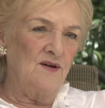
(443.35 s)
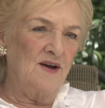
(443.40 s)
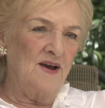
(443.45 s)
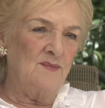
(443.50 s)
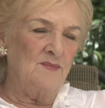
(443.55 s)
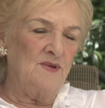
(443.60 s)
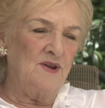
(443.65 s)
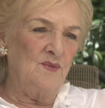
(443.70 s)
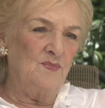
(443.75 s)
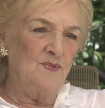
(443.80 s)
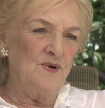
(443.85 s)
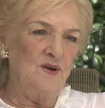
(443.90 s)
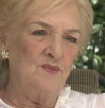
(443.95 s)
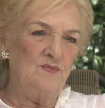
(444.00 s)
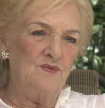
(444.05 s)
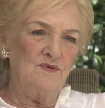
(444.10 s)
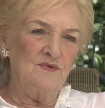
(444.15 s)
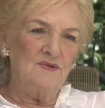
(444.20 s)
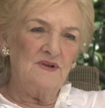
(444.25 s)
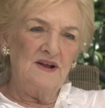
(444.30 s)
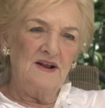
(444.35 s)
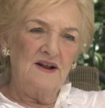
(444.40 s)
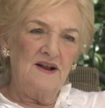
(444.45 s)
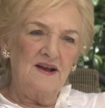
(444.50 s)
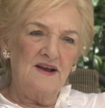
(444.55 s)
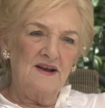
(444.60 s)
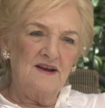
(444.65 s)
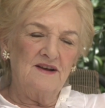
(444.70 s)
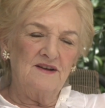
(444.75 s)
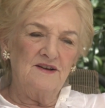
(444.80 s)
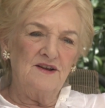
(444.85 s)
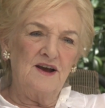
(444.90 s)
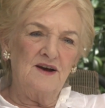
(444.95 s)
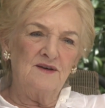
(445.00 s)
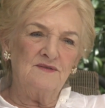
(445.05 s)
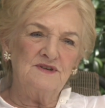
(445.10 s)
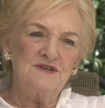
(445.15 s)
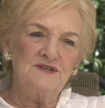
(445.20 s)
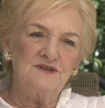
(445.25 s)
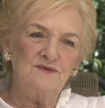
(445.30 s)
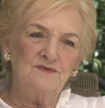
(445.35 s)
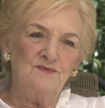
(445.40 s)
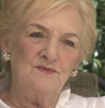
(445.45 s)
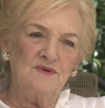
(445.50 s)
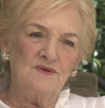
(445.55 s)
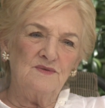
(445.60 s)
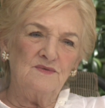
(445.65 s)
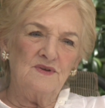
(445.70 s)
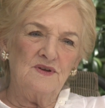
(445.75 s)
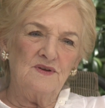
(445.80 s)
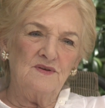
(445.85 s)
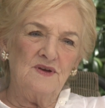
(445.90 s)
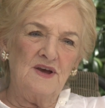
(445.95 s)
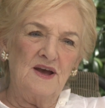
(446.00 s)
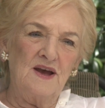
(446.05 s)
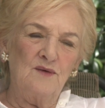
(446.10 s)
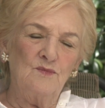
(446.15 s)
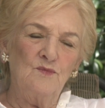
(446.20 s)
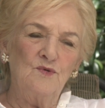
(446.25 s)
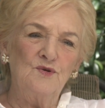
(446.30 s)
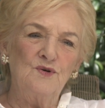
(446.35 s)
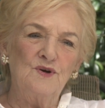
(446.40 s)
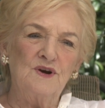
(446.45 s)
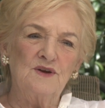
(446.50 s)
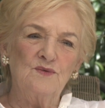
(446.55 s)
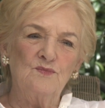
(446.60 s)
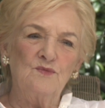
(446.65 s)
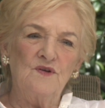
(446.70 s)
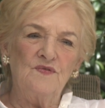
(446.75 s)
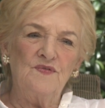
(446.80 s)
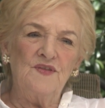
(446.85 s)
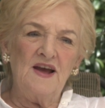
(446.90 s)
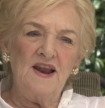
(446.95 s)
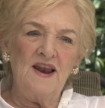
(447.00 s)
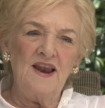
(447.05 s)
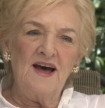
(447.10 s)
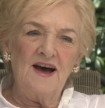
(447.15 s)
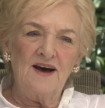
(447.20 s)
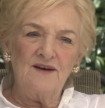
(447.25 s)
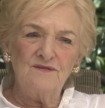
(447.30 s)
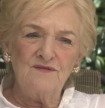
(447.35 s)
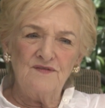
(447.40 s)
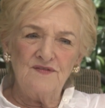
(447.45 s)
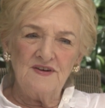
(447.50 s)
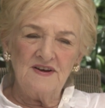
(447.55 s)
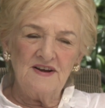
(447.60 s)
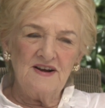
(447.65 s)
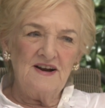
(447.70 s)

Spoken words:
How many people can go and do work at what they love?